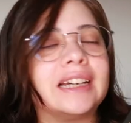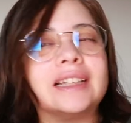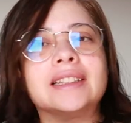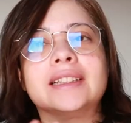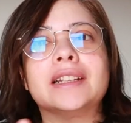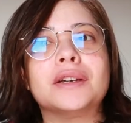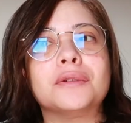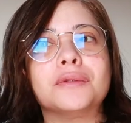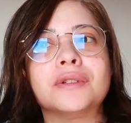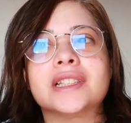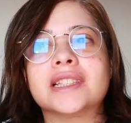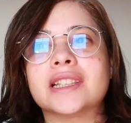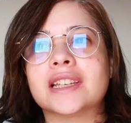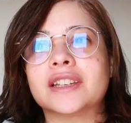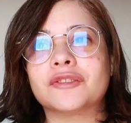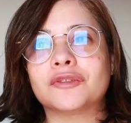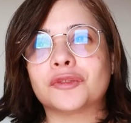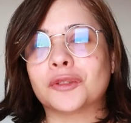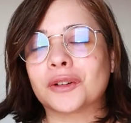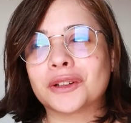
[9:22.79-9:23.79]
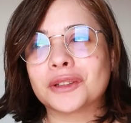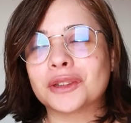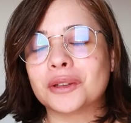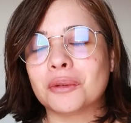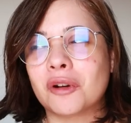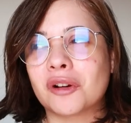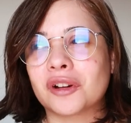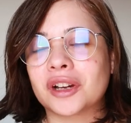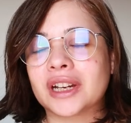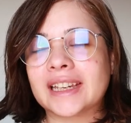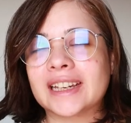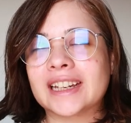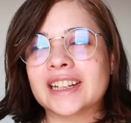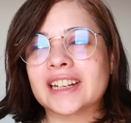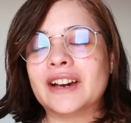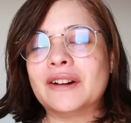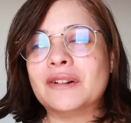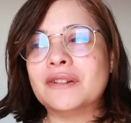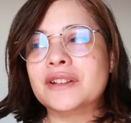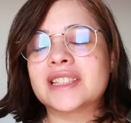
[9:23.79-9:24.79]
And then it was like 4 in the morning and
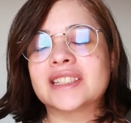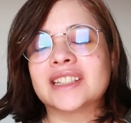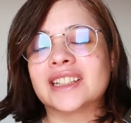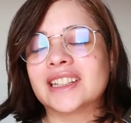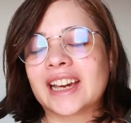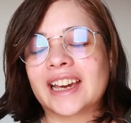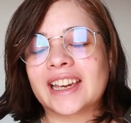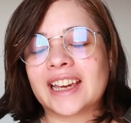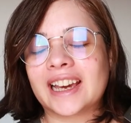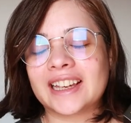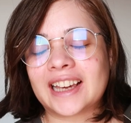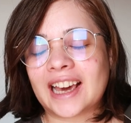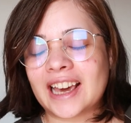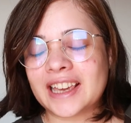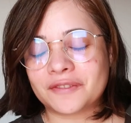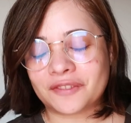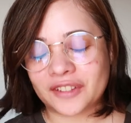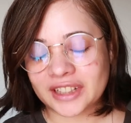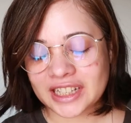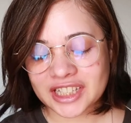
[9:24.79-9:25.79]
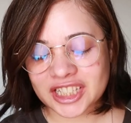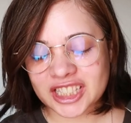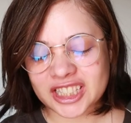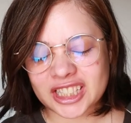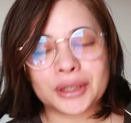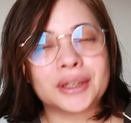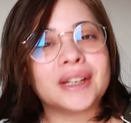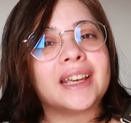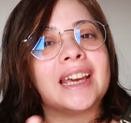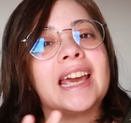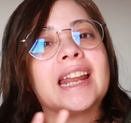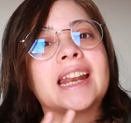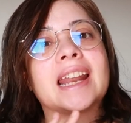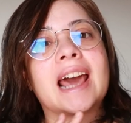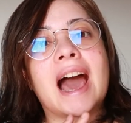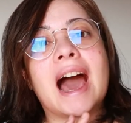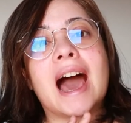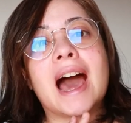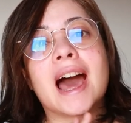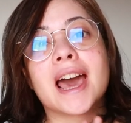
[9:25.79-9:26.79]
I was like, I finished it and
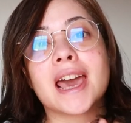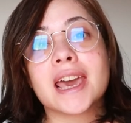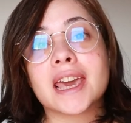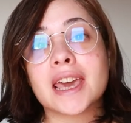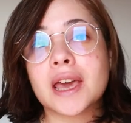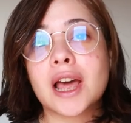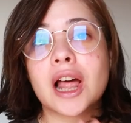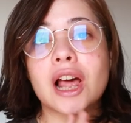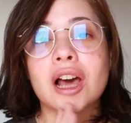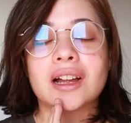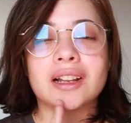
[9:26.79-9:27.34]
I